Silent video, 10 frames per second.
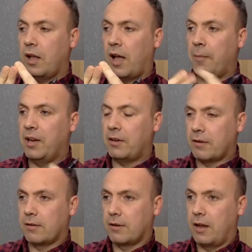I mean,
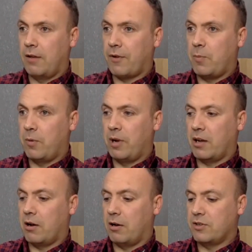if I put my
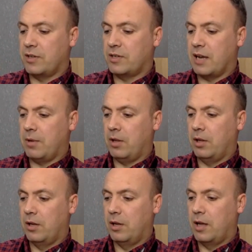cards on the table,